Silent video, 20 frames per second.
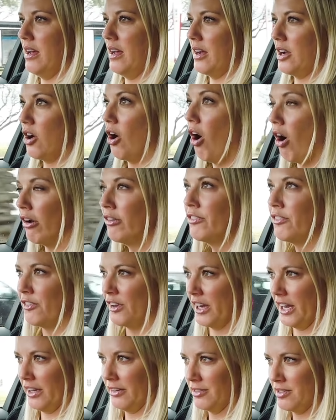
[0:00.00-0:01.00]

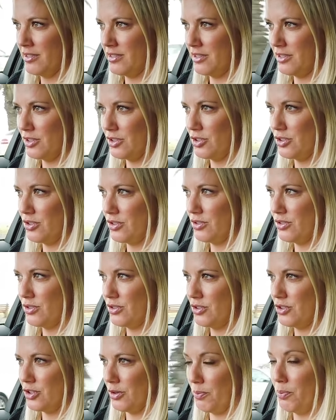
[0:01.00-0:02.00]
confidence
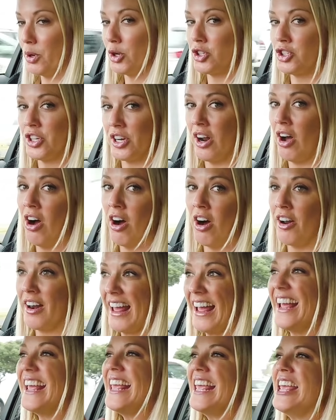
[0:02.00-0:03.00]
to push it
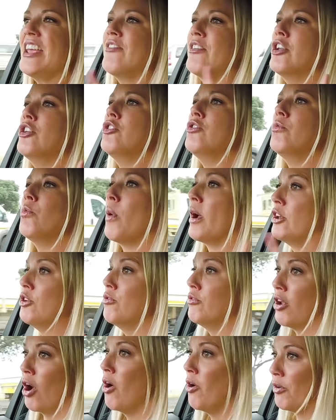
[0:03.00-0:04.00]
harder, even when
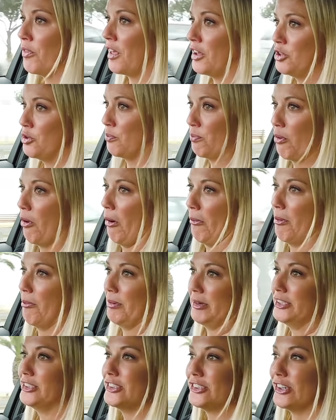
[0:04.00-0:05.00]
you know that you
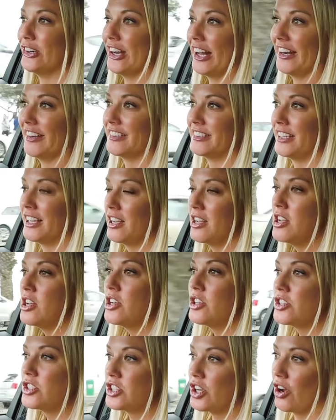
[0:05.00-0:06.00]
probably shouldn't.
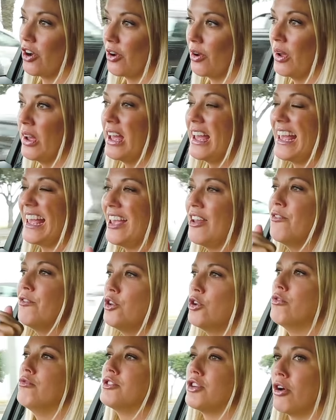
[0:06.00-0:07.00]
So if
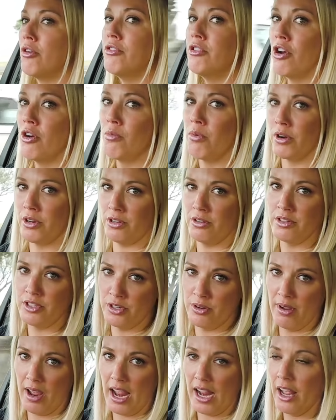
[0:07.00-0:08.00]
you don't know what you're
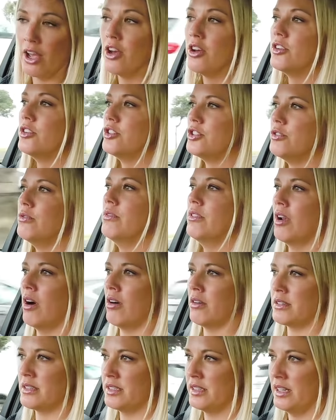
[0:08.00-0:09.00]
doing, do
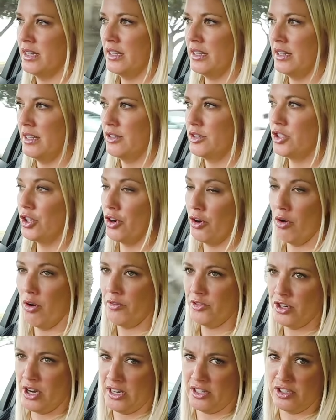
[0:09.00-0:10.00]
not turn
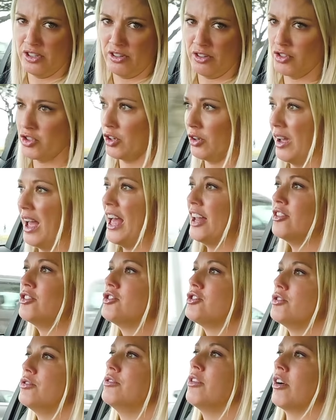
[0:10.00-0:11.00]
off traction control
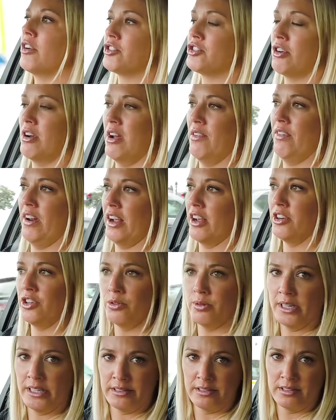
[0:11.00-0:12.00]
and do not drive like a
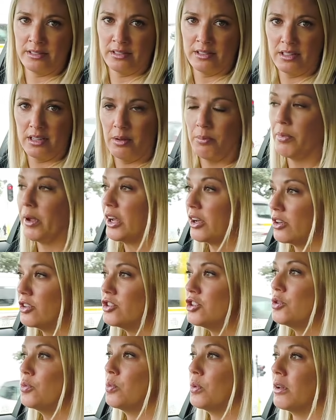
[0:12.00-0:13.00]
doers,
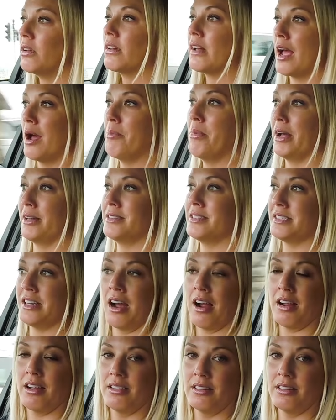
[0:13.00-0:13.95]
because you will come unstuck.